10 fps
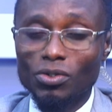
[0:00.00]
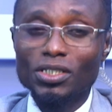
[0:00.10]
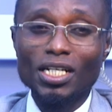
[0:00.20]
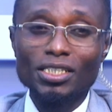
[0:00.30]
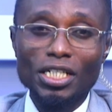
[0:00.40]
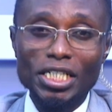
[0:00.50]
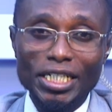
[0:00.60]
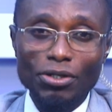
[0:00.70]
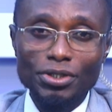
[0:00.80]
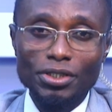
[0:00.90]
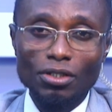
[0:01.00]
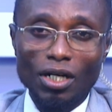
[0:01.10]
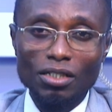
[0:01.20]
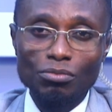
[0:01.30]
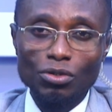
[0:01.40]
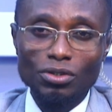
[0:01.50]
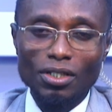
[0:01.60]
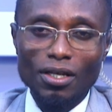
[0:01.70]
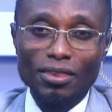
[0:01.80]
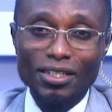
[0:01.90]
which has grossed
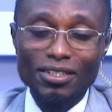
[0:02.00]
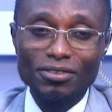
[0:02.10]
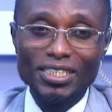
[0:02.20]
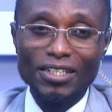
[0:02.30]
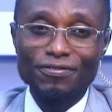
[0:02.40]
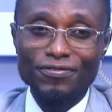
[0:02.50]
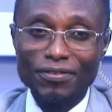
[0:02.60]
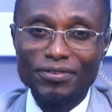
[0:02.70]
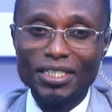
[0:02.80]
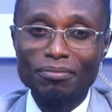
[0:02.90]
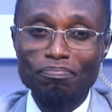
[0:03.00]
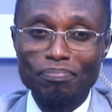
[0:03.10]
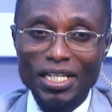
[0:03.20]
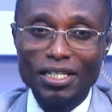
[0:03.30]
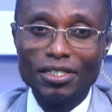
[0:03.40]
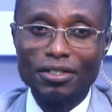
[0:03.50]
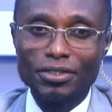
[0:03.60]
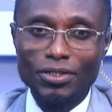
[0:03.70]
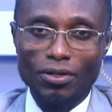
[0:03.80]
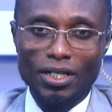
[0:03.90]
almost three hundred fifty
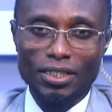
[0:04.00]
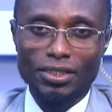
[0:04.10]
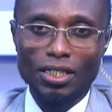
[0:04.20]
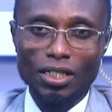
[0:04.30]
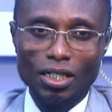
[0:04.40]
billion dollars,